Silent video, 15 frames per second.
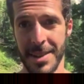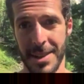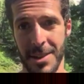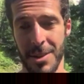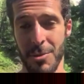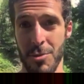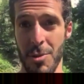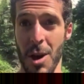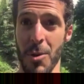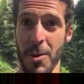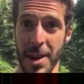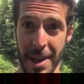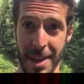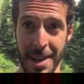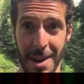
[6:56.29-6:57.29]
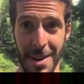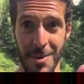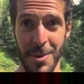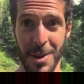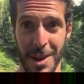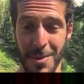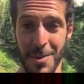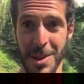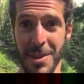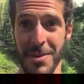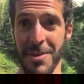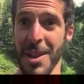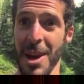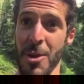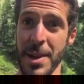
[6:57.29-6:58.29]
growing with the
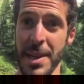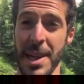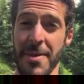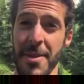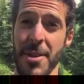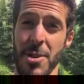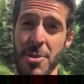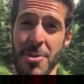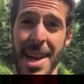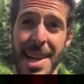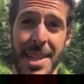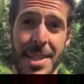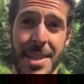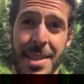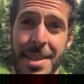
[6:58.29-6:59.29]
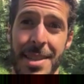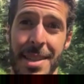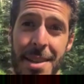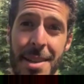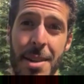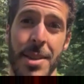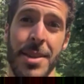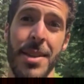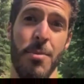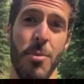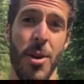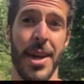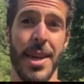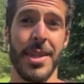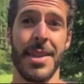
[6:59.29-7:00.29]
flow in different directions in some
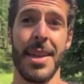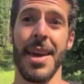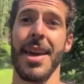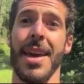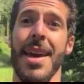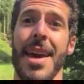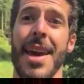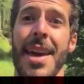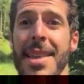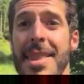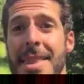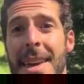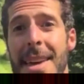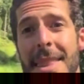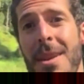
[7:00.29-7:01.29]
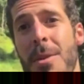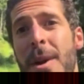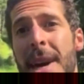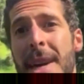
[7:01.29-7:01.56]
ways, and that the way